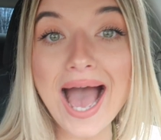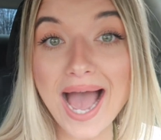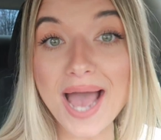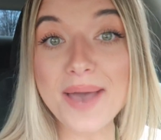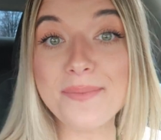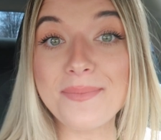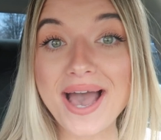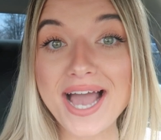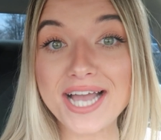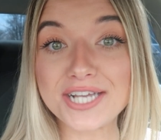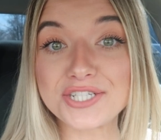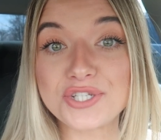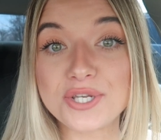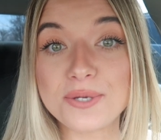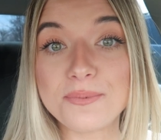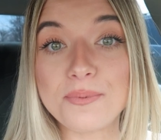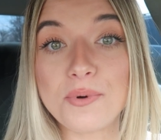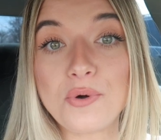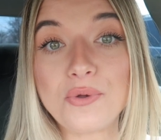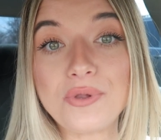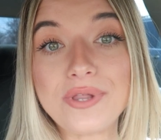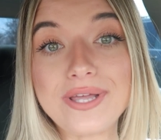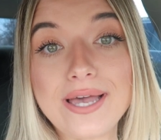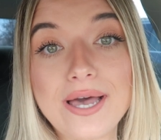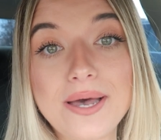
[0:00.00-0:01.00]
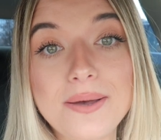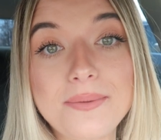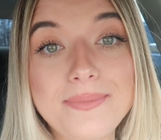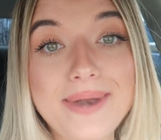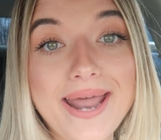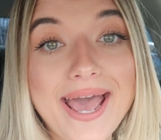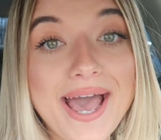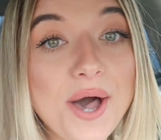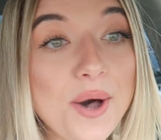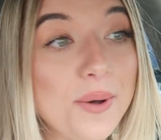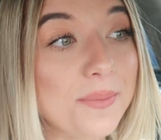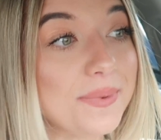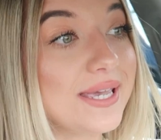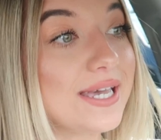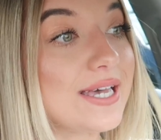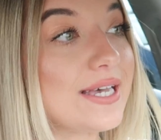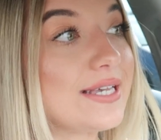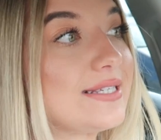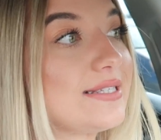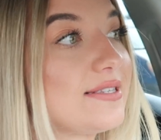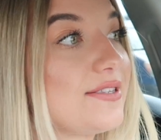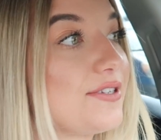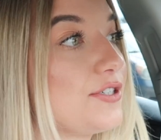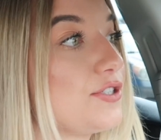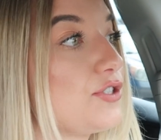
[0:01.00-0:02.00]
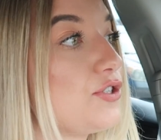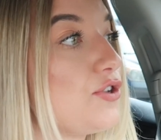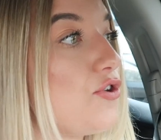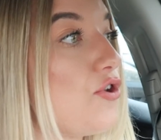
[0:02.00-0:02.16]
I'm actually pulling up now because there's